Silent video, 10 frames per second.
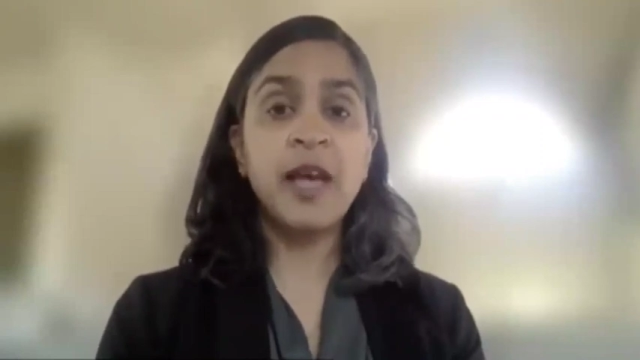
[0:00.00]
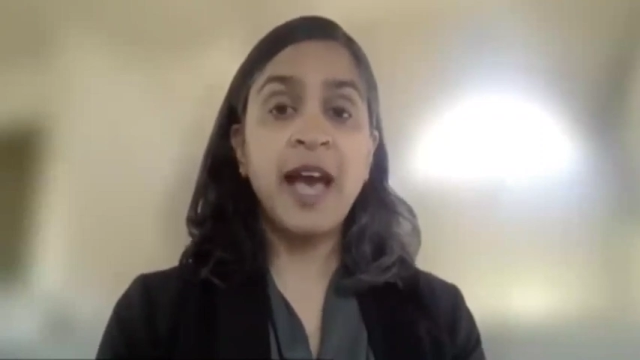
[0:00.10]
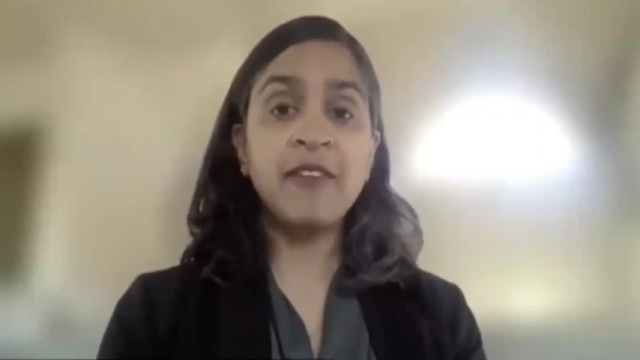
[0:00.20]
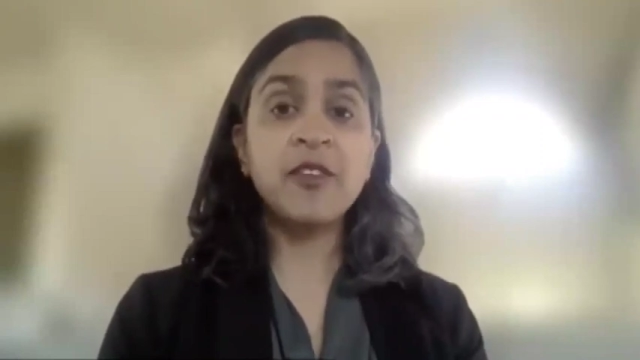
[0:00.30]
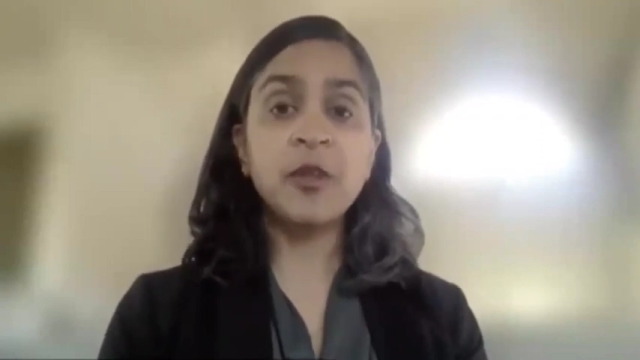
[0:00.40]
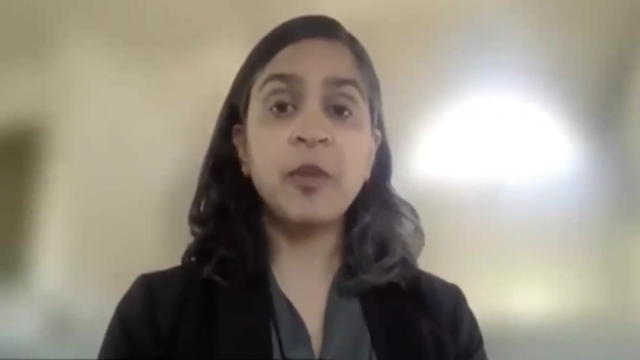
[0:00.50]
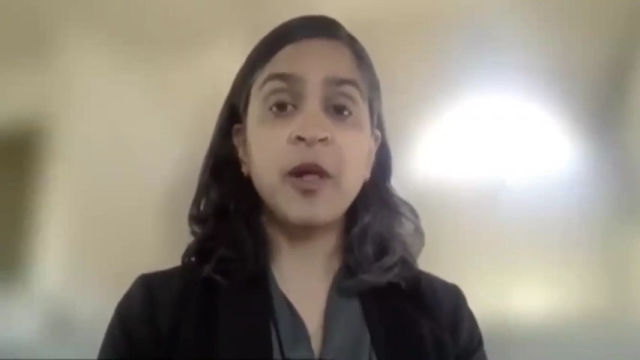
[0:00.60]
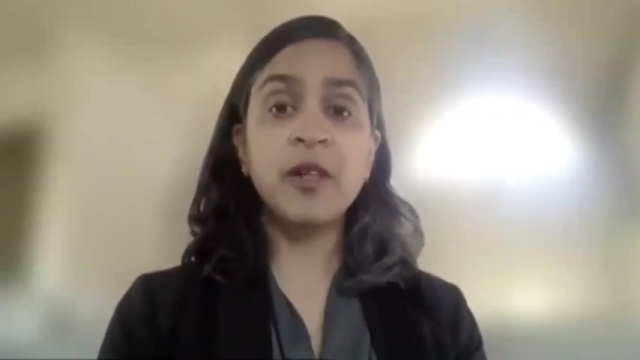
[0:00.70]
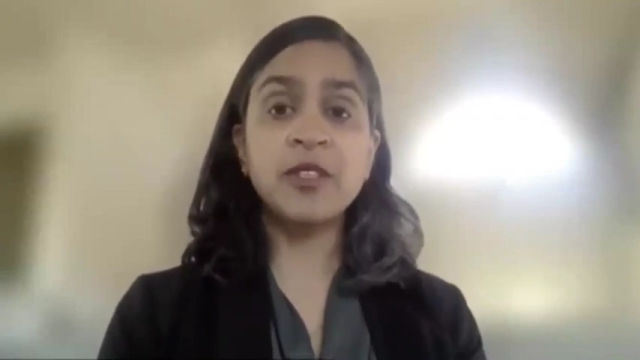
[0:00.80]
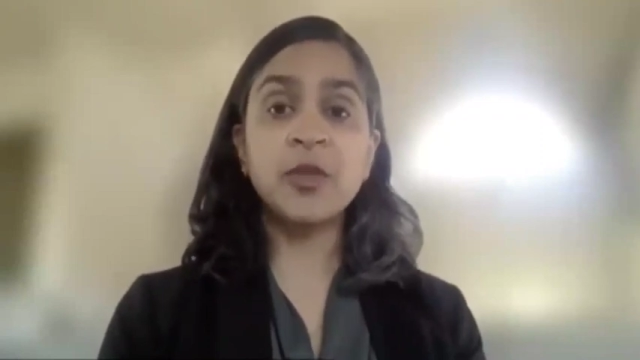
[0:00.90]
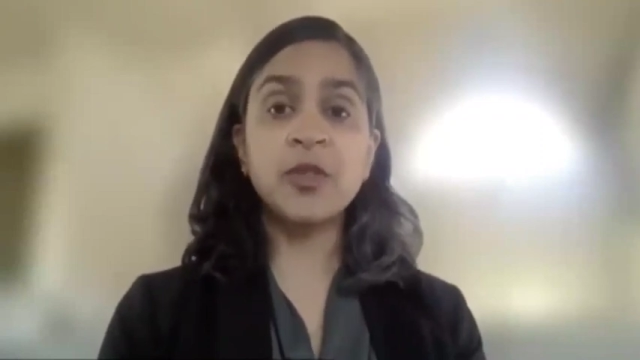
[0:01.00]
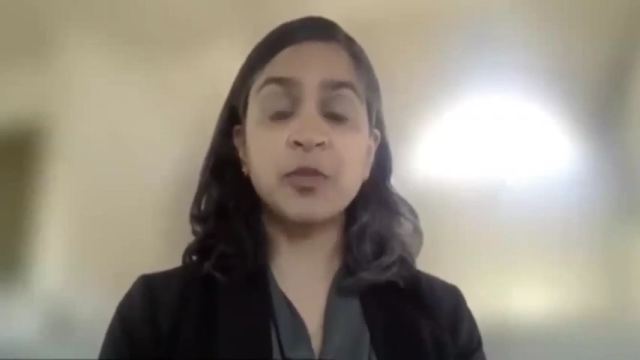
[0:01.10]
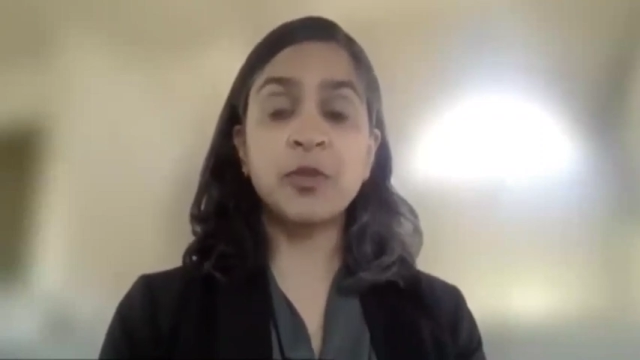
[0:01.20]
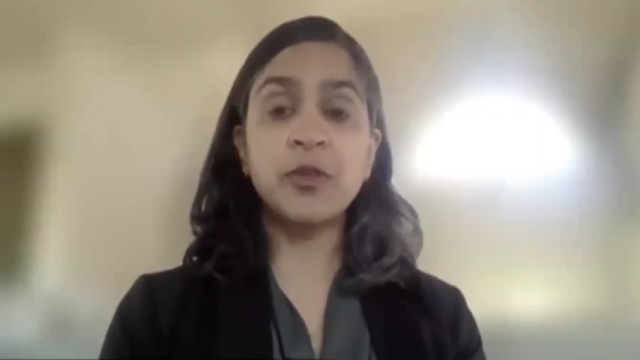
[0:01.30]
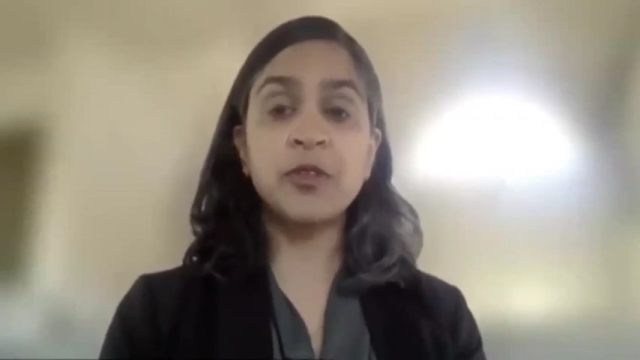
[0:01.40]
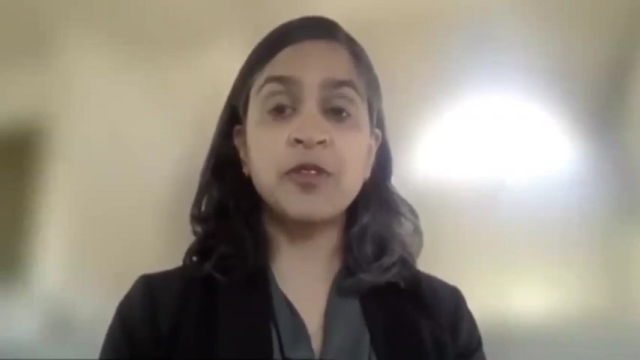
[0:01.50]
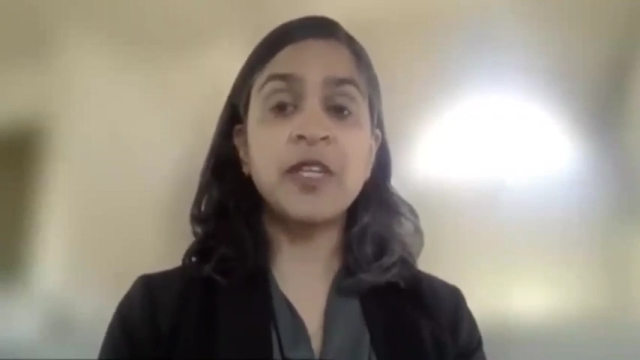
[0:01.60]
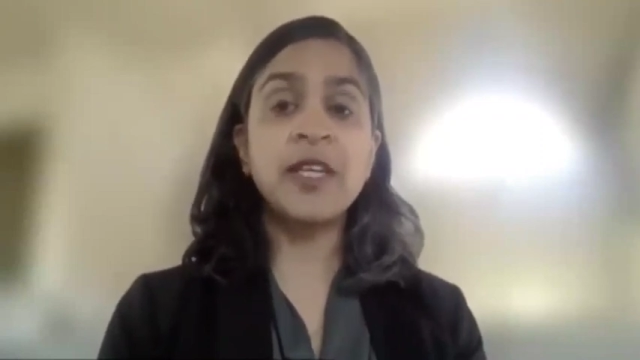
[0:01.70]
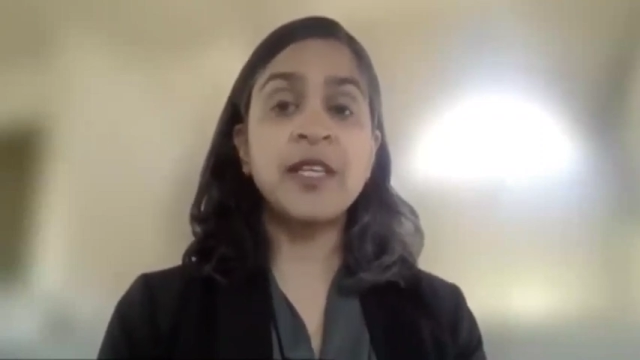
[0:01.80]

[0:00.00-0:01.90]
After the policy was approved,